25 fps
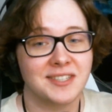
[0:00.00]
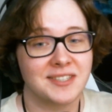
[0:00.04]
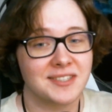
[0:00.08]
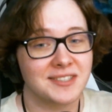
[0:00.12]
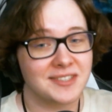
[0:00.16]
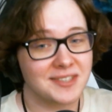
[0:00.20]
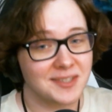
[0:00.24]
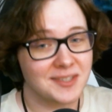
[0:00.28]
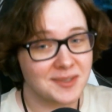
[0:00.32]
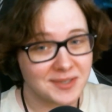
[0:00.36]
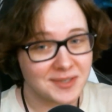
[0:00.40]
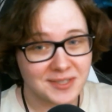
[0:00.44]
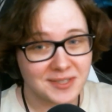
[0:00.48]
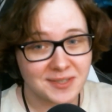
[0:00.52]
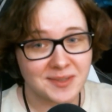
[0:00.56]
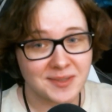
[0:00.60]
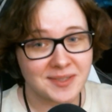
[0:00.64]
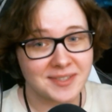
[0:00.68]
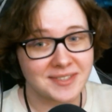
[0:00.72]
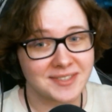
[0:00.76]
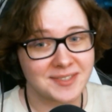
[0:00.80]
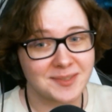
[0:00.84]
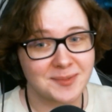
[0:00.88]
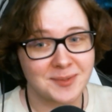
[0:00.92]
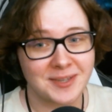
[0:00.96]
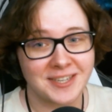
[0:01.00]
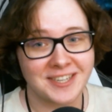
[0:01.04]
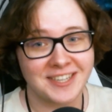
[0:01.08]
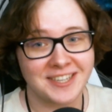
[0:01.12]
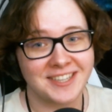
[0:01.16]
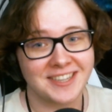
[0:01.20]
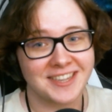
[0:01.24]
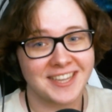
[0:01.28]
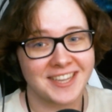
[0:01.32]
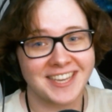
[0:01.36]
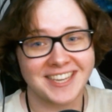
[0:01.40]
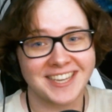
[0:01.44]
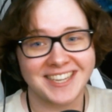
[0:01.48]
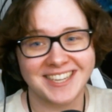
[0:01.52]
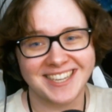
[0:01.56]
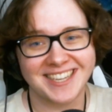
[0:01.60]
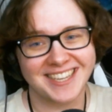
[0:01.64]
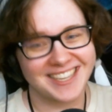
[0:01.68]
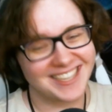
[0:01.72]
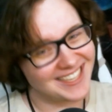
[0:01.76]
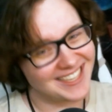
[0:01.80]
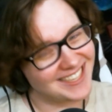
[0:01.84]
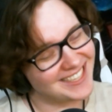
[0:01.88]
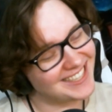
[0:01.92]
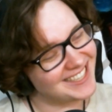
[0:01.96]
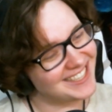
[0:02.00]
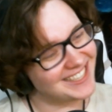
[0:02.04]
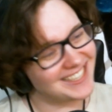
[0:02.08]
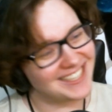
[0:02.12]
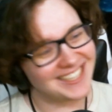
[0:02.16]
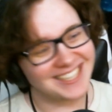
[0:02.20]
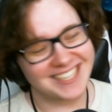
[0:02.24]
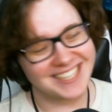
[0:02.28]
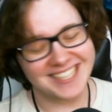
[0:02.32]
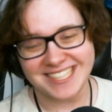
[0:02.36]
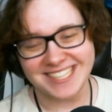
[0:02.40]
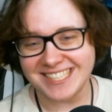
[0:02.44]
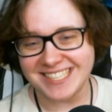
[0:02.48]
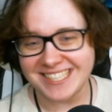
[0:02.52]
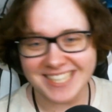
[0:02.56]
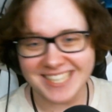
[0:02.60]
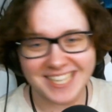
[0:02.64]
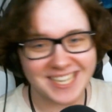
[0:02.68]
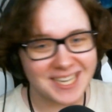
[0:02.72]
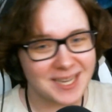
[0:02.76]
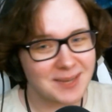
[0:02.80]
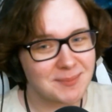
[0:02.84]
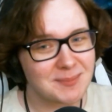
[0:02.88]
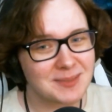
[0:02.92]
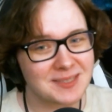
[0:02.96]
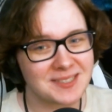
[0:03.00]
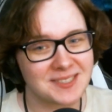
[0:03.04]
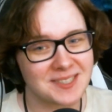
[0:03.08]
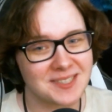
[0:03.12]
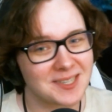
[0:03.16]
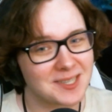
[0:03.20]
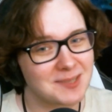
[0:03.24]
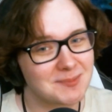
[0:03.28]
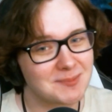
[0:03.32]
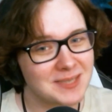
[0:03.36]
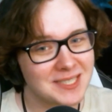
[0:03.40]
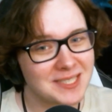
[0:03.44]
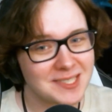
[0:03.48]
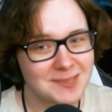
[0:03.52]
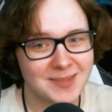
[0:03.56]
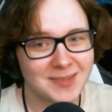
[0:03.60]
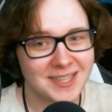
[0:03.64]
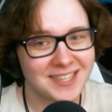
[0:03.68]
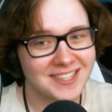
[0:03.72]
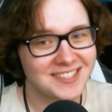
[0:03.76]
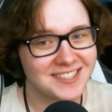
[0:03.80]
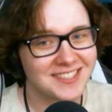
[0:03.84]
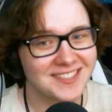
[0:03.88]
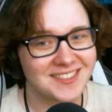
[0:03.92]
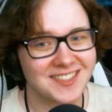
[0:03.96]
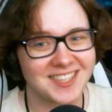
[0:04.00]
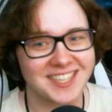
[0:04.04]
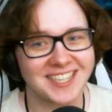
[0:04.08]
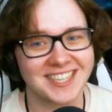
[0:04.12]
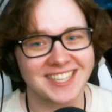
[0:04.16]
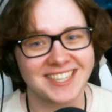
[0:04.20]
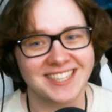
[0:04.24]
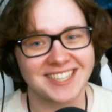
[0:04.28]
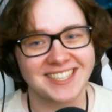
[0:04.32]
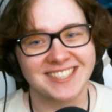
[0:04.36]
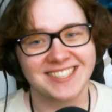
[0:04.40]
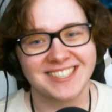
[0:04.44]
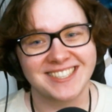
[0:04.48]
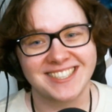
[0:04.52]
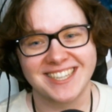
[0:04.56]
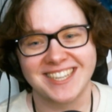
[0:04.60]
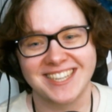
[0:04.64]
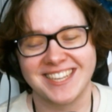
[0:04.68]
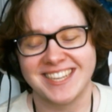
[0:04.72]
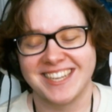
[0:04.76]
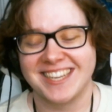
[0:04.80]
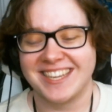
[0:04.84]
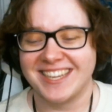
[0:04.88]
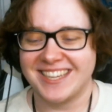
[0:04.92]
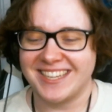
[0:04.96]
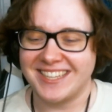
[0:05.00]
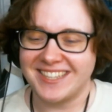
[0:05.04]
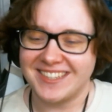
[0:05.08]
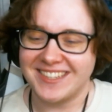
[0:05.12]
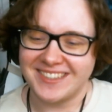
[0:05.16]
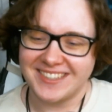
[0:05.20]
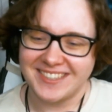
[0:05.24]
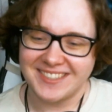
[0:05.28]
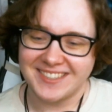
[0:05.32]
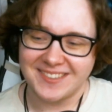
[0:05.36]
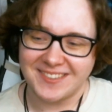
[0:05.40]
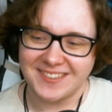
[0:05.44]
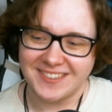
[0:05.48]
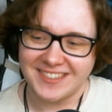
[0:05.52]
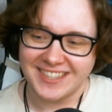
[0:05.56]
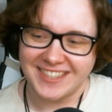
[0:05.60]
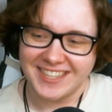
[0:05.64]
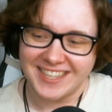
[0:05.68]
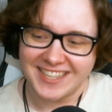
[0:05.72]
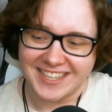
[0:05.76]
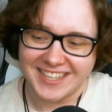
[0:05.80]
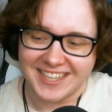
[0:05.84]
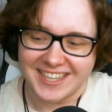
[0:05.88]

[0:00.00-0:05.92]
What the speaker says: you can do this, sweetie, like, just get up, it's not going to be as bad as you think it is, that sort of thing.